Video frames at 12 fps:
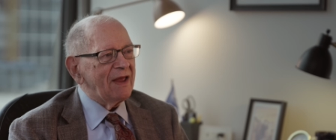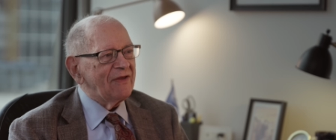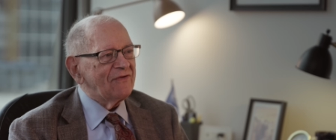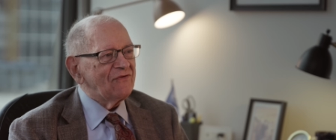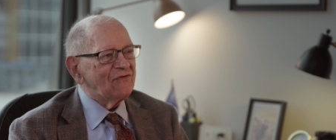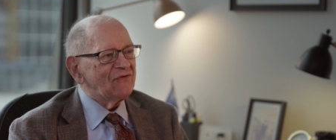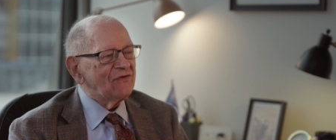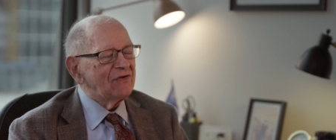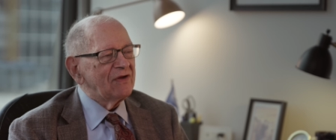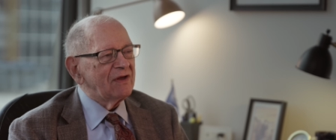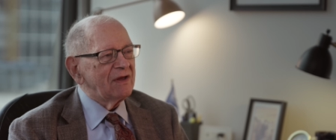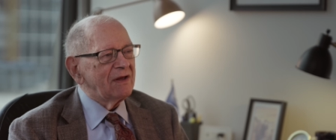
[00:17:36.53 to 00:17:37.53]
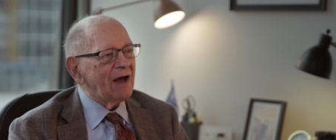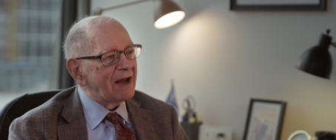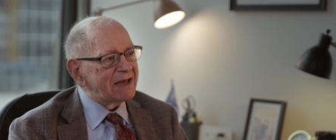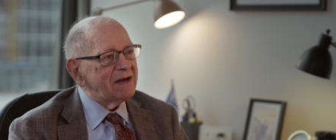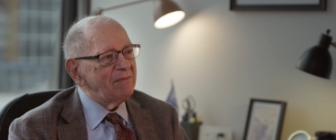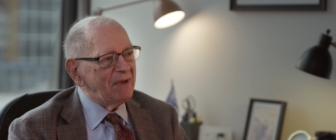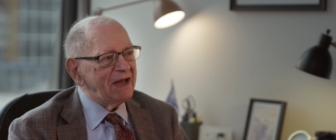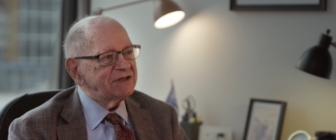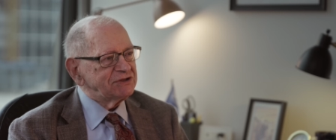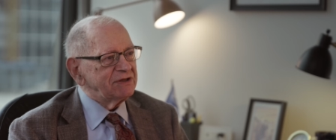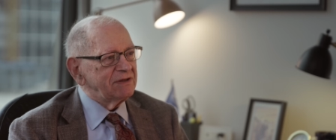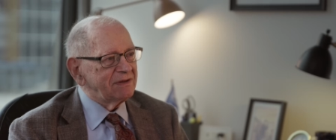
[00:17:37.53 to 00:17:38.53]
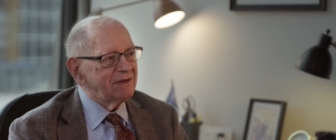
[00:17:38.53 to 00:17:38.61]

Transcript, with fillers: as I can imagine.